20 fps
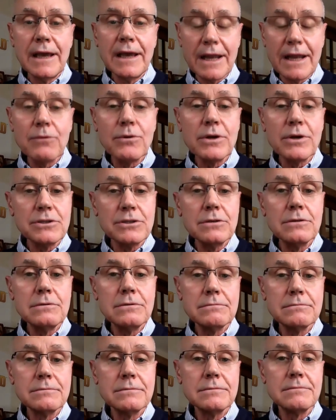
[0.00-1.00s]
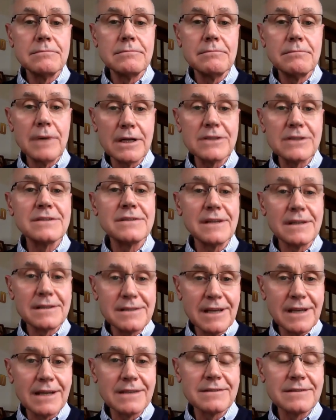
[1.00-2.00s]
and I wish you much
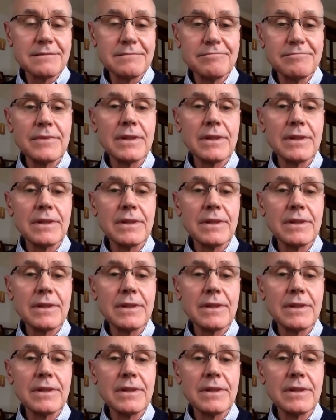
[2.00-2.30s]
success.